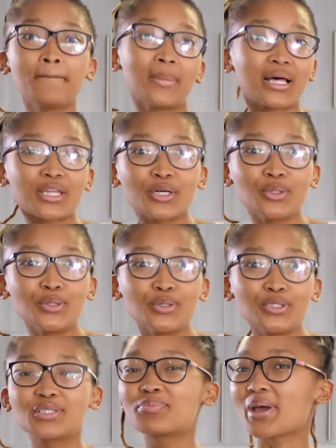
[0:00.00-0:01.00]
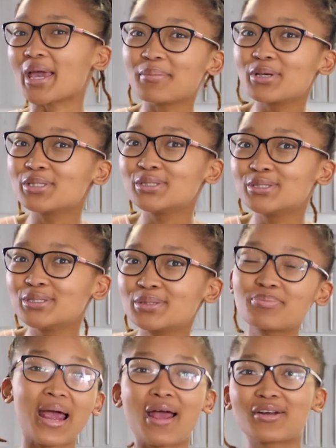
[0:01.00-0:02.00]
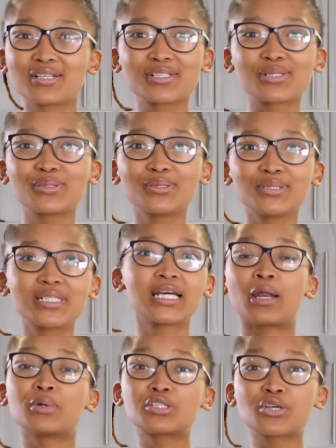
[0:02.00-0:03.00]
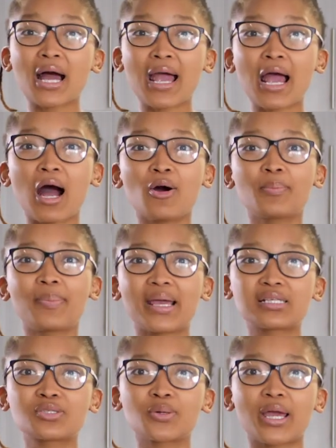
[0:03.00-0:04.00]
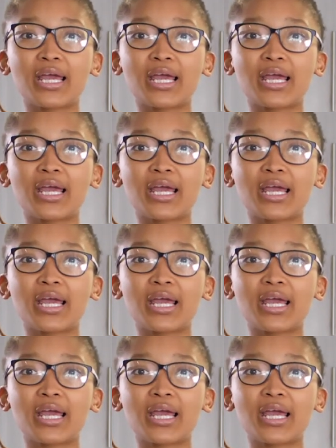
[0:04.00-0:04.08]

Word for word: motherhood, babyhood, motherhood, parenthood, and we try our best to